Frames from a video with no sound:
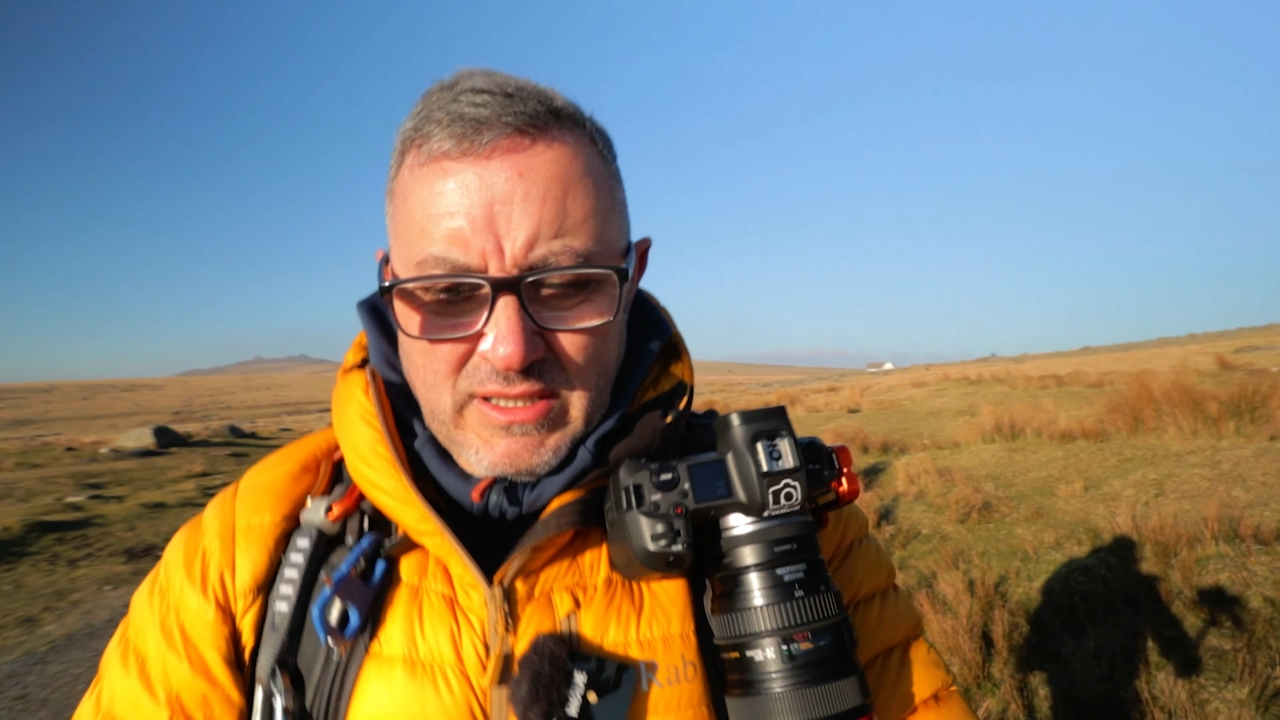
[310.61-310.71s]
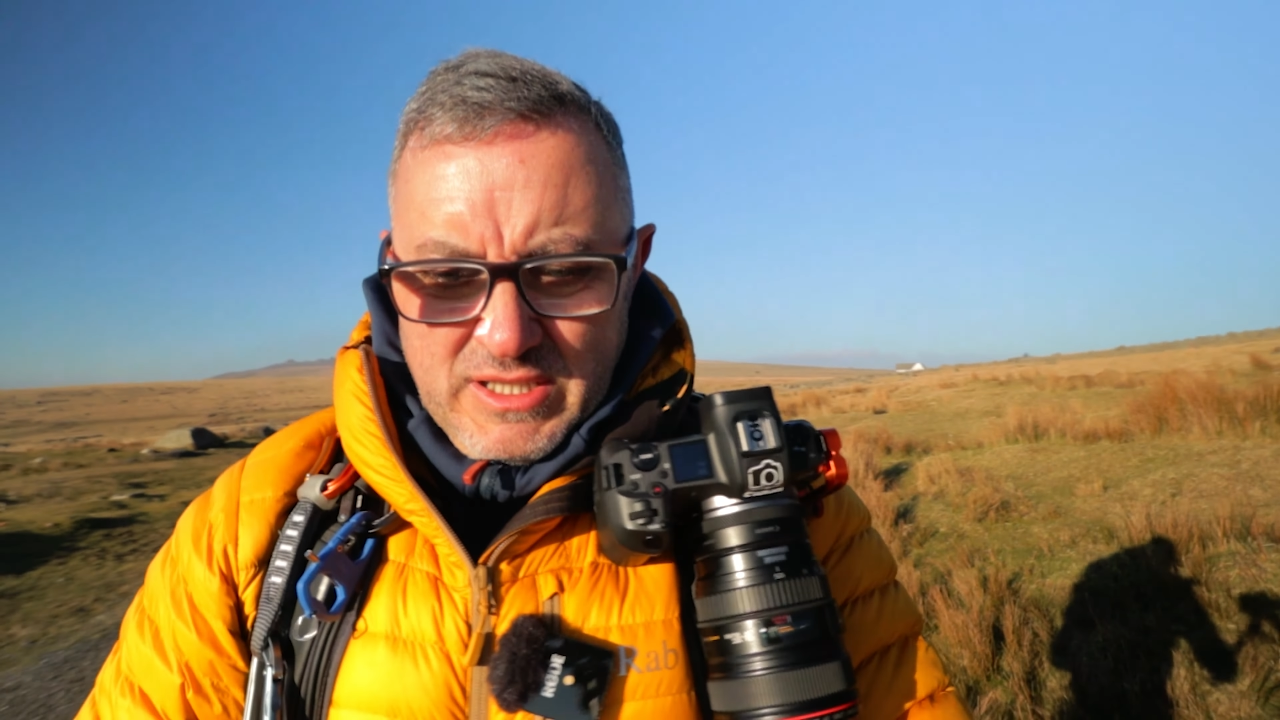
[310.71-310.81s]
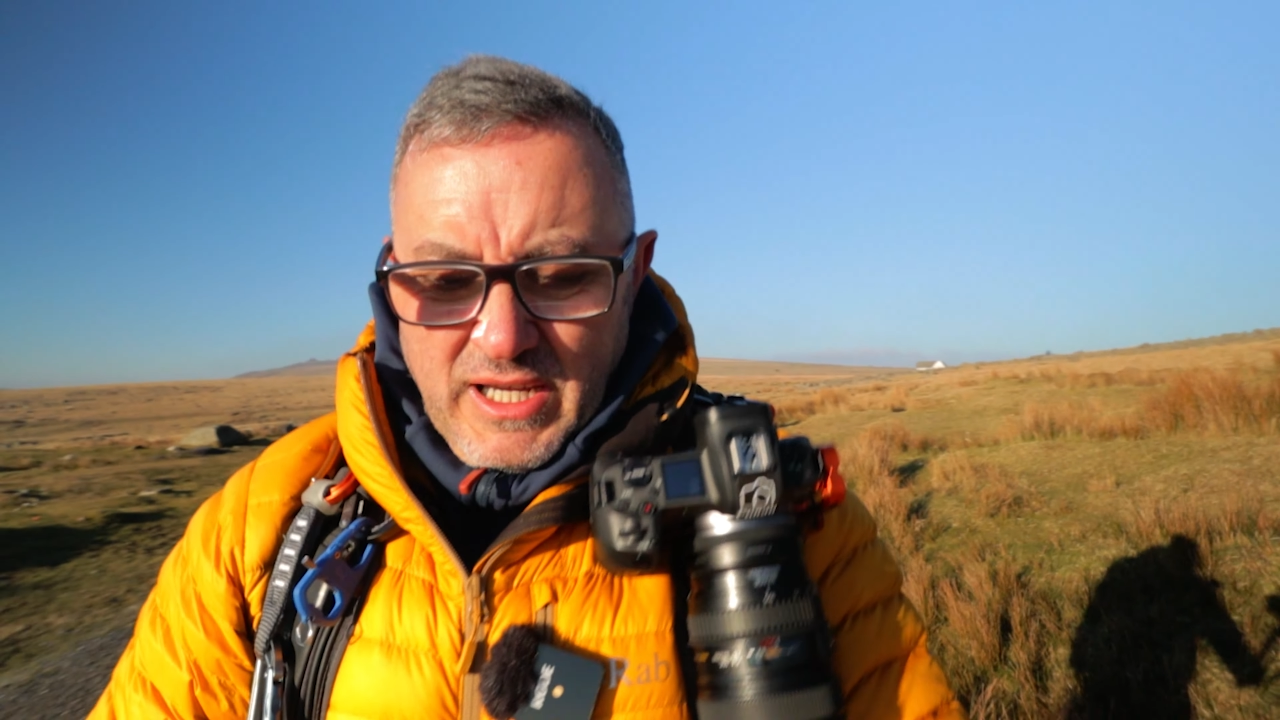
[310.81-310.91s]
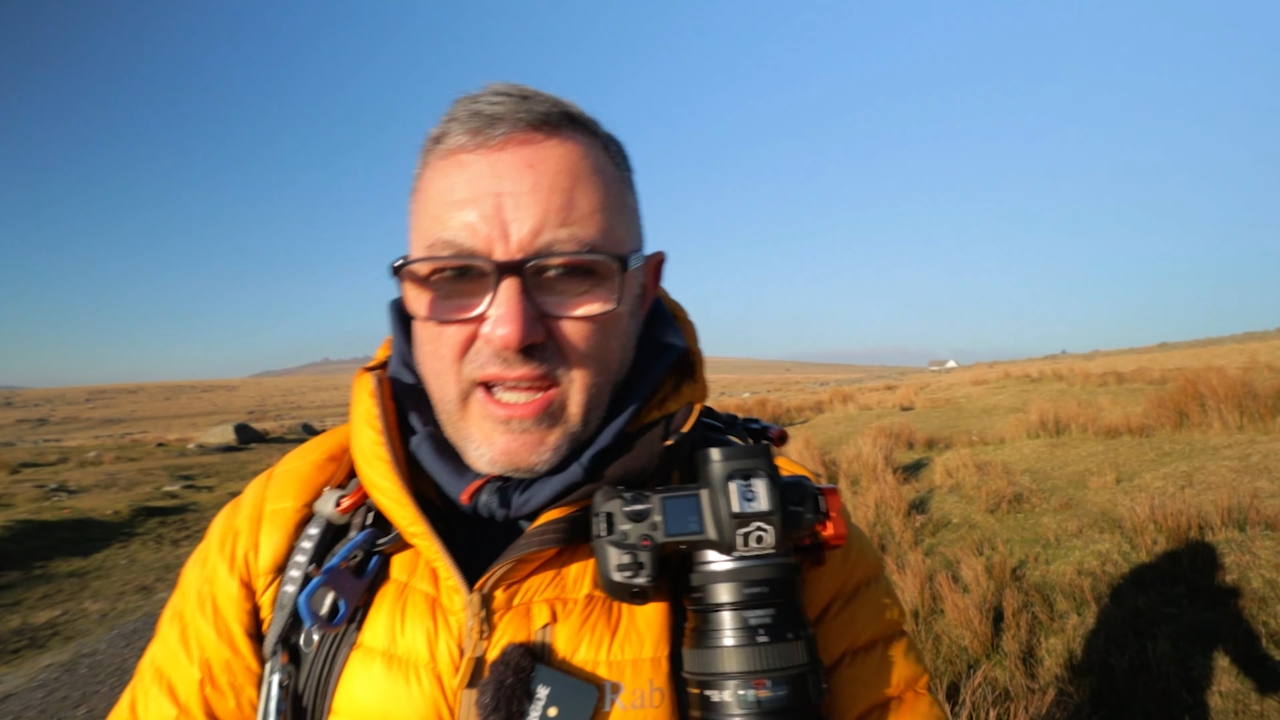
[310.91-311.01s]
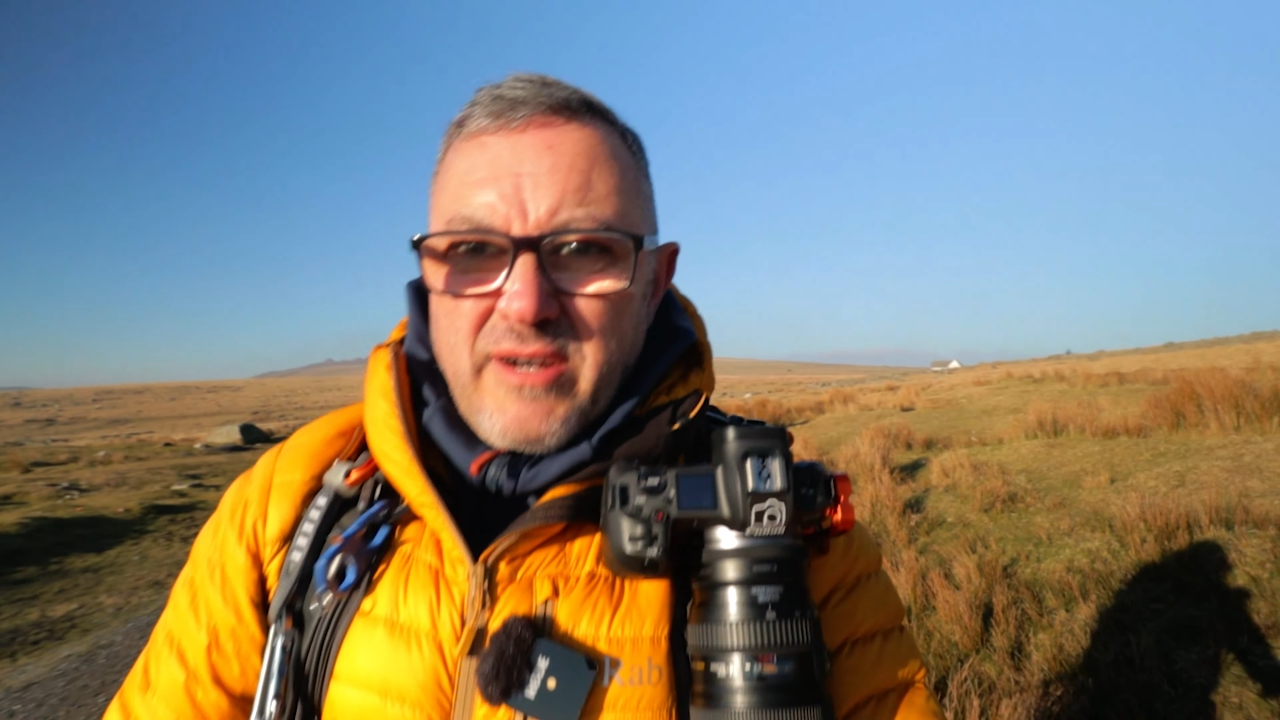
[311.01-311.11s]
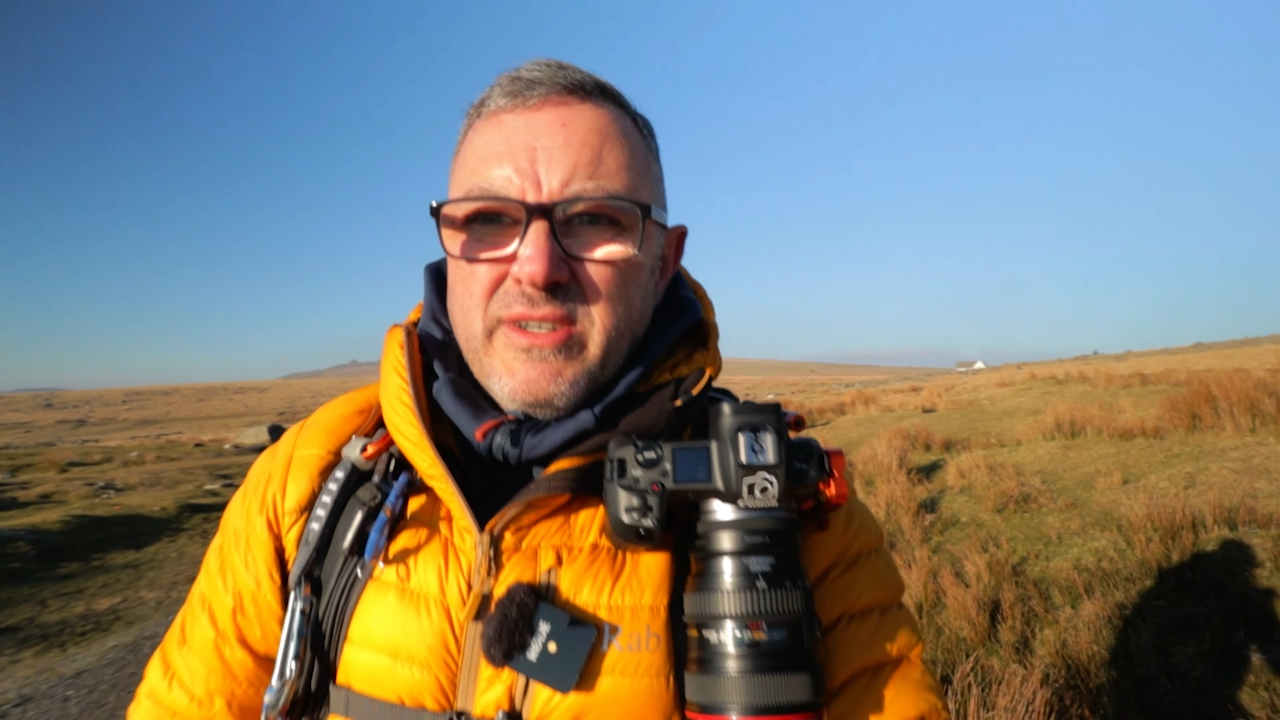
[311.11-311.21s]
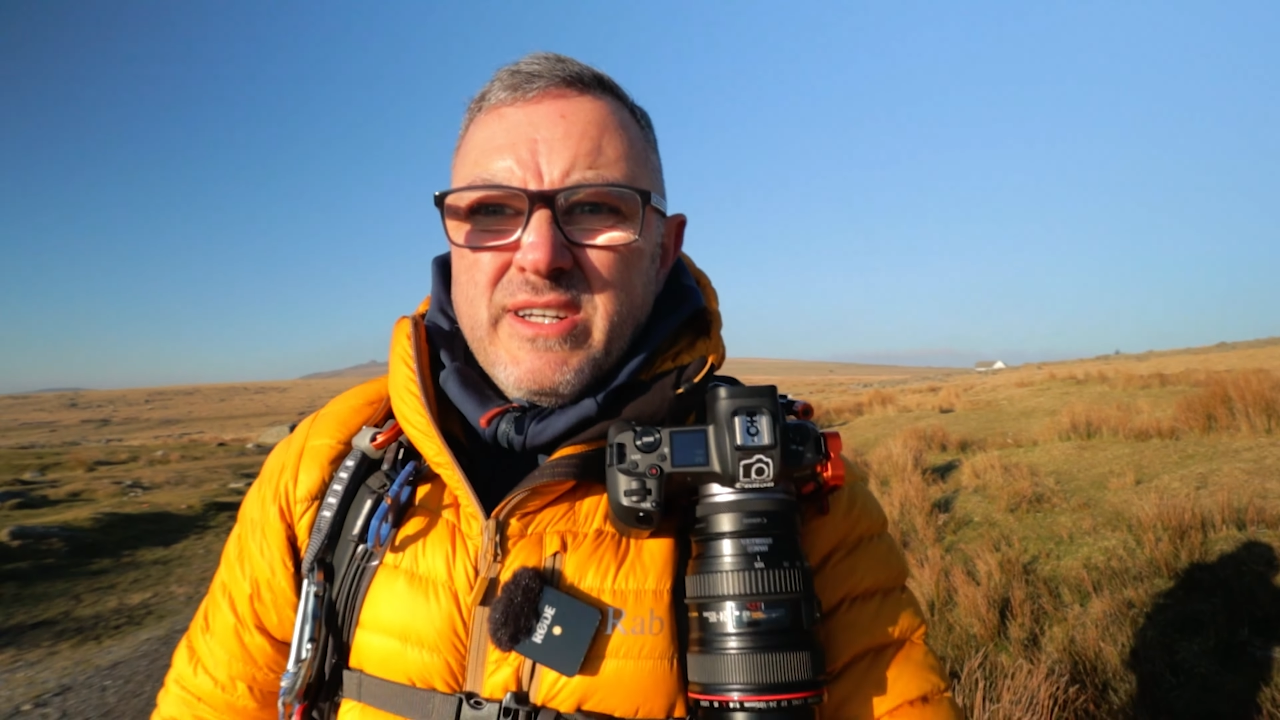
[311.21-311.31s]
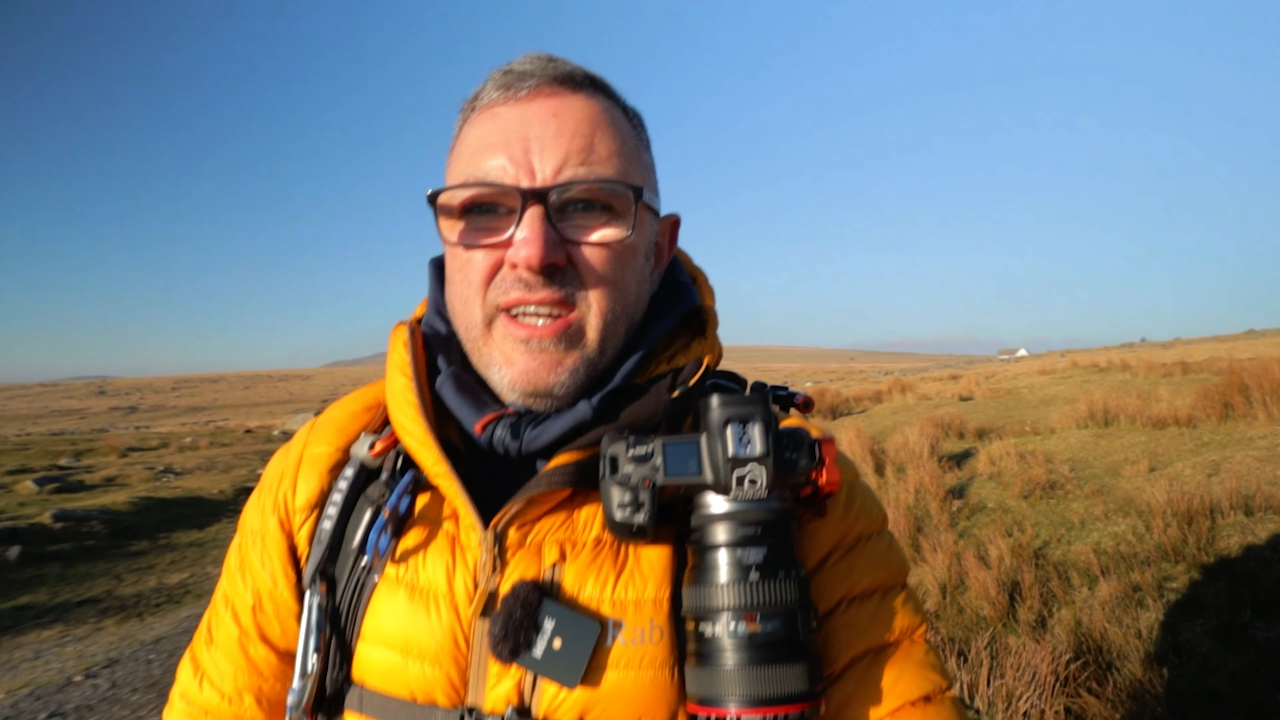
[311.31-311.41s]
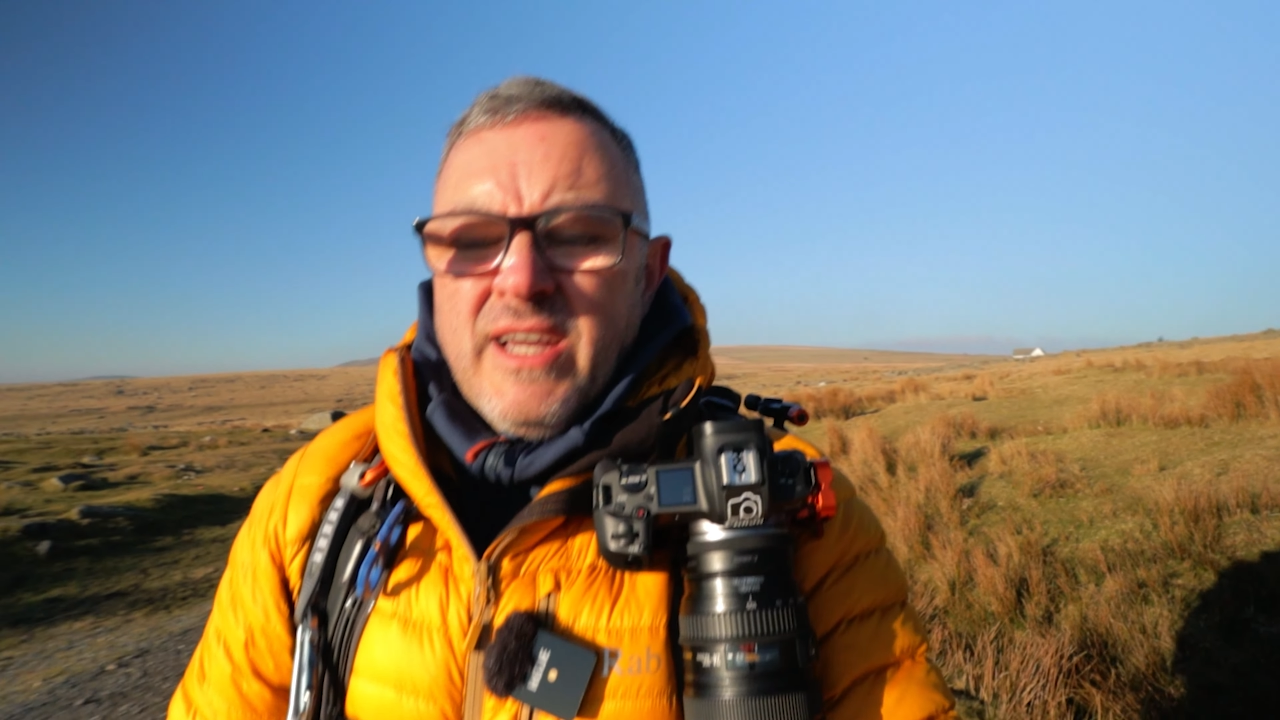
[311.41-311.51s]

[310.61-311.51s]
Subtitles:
check out